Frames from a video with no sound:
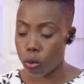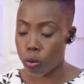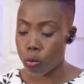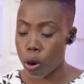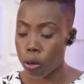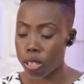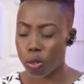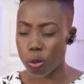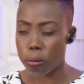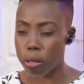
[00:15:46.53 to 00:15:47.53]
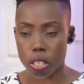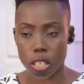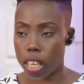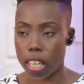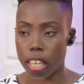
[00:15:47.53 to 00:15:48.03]
What we do
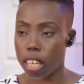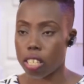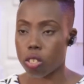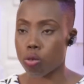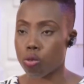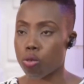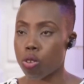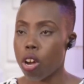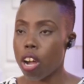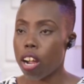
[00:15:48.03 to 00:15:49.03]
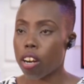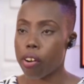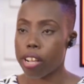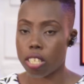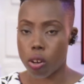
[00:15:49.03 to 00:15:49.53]
basically is to
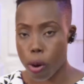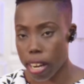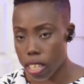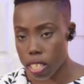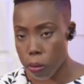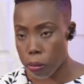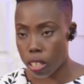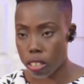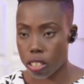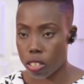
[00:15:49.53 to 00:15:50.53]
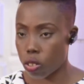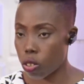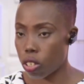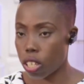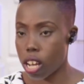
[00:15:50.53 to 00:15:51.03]
create awareness about the
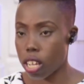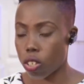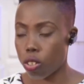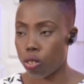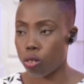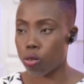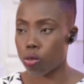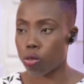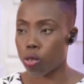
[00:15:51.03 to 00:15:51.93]
disorder,